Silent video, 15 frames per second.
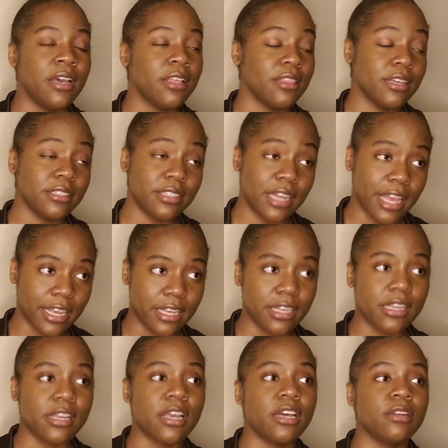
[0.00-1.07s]
thus lacking
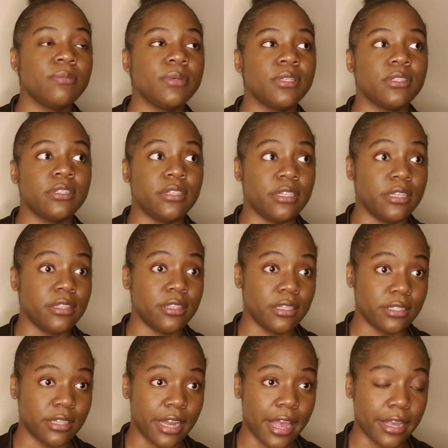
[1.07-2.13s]
accountability,
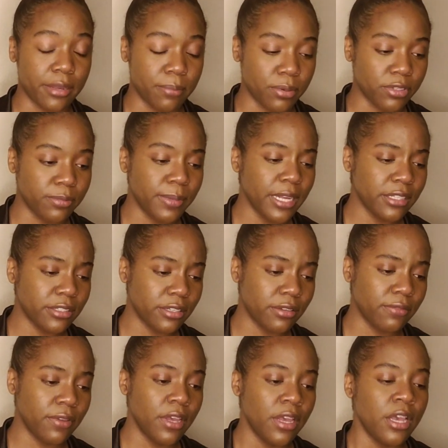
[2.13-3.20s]
thus lacking
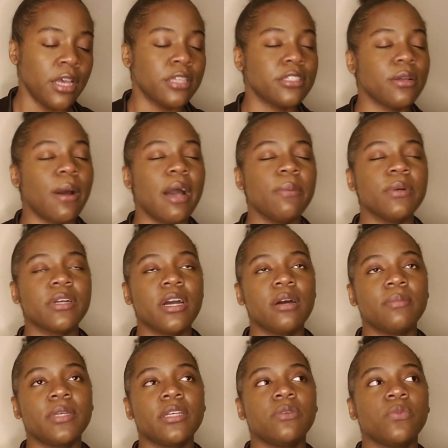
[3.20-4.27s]
perspective. So I would
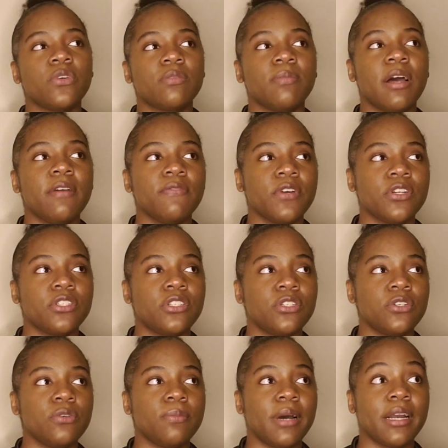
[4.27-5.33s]
come in with my
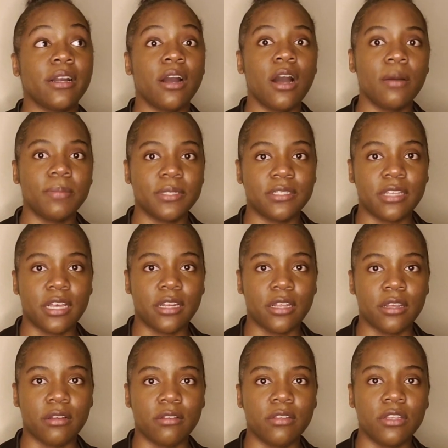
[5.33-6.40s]
virtue by
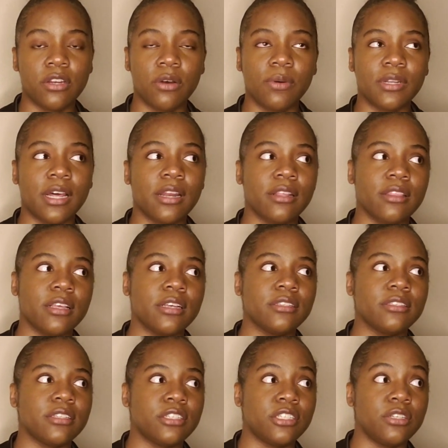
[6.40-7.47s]
compensating, you know, a lot of things
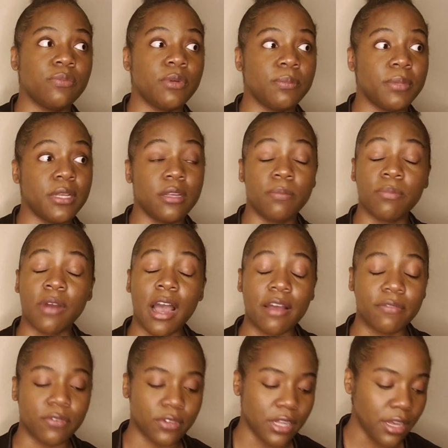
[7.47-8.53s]
that she would be
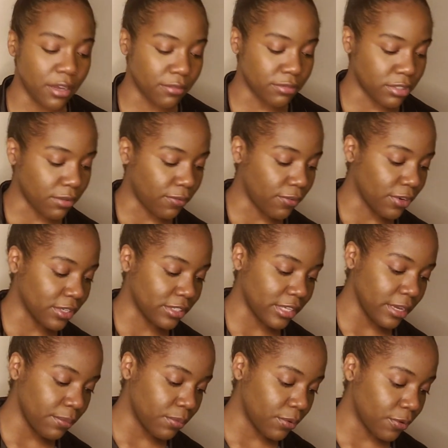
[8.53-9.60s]
prideful of. So for
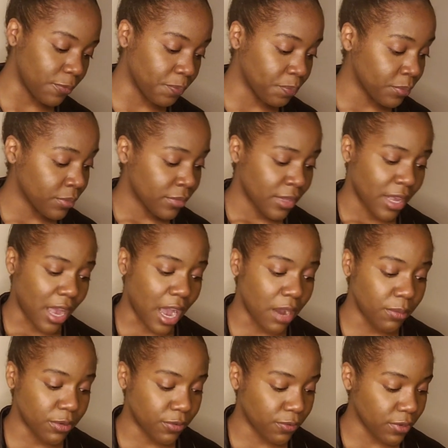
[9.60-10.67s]
example, I
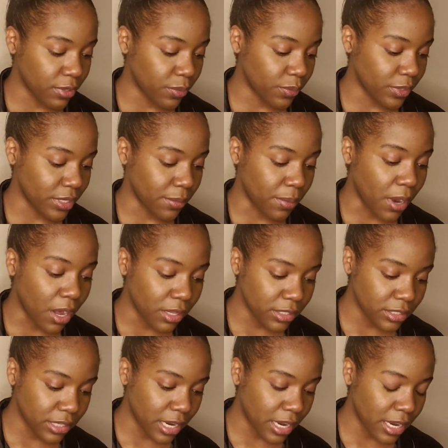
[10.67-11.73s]
would frequently
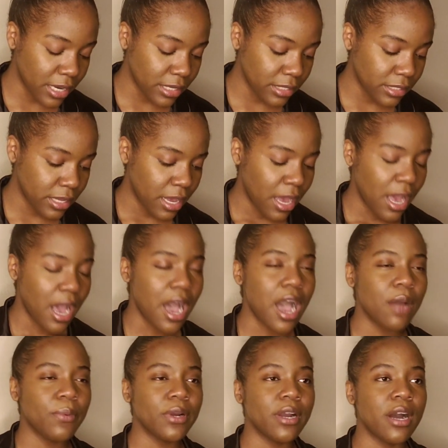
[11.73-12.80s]
apologize. I
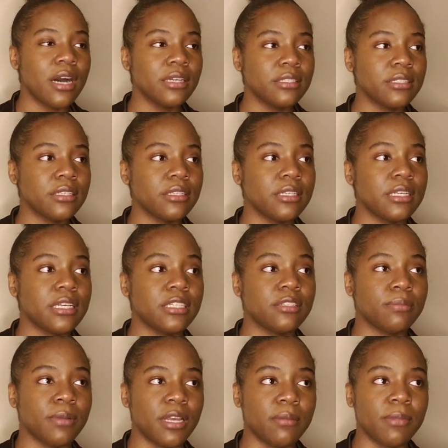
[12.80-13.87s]
would constantly
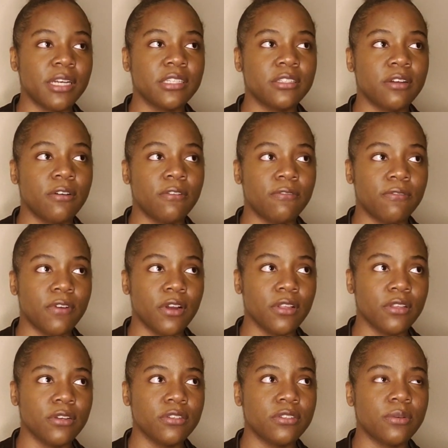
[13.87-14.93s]
explain myself
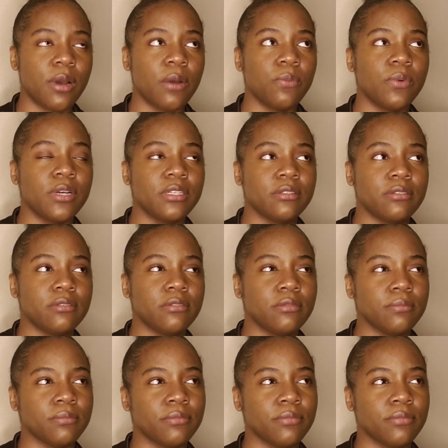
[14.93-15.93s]
further so I wouldn't